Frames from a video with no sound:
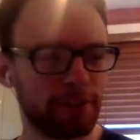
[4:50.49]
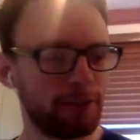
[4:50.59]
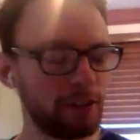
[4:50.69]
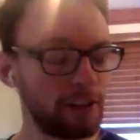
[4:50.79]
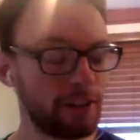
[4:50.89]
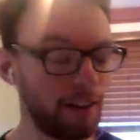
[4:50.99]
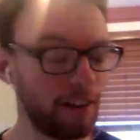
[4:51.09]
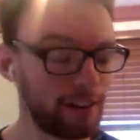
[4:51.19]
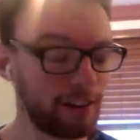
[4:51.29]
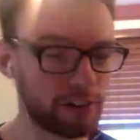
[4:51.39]
funny in
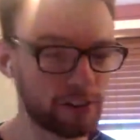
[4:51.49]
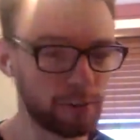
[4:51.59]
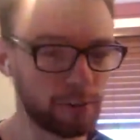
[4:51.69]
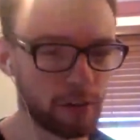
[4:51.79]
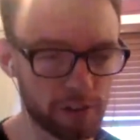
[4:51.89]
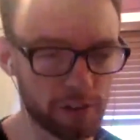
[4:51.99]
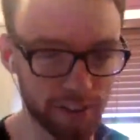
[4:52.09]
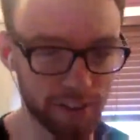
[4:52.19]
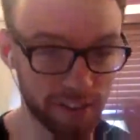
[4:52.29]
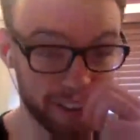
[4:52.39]
that, actually, because
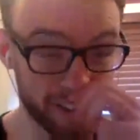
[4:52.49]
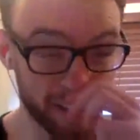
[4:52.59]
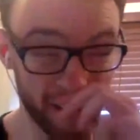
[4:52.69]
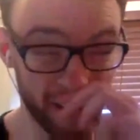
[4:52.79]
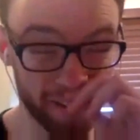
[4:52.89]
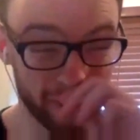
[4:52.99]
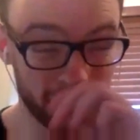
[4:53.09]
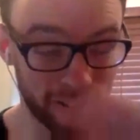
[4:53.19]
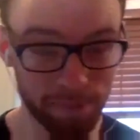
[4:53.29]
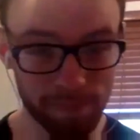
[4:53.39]
I've
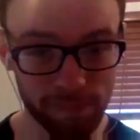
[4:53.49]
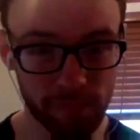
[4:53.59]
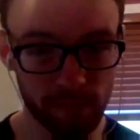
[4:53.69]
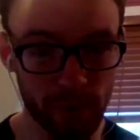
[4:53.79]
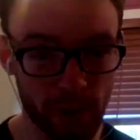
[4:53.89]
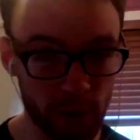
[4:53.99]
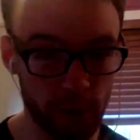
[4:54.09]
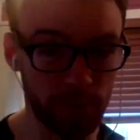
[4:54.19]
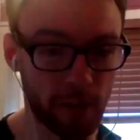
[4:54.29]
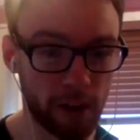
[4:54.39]
quite a
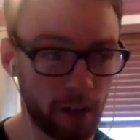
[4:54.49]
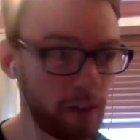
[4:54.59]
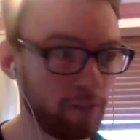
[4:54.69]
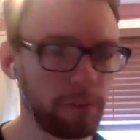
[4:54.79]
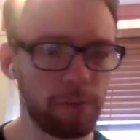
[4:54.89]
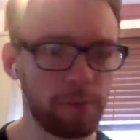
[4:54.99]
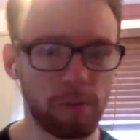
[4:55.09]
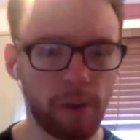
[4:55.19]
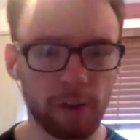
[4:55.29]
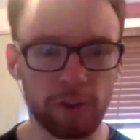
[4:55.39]
good. I love playing Football
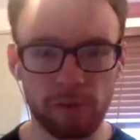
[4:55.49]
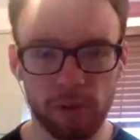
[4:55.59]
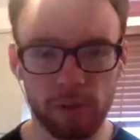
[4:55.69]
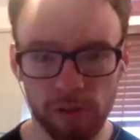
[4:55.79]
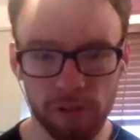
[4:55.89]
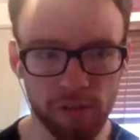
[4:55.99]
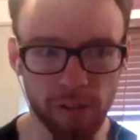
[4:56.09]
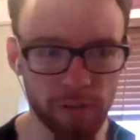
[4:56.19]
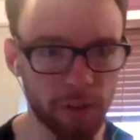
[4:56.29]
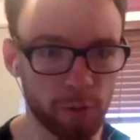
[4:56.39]
Manager, of course.
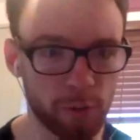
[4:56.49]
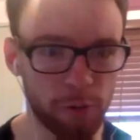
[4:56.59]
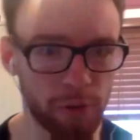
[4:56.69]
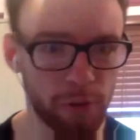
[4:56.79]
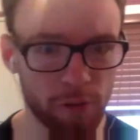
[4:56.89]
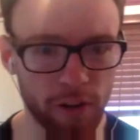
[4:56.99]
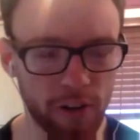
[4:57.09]
I don't like football.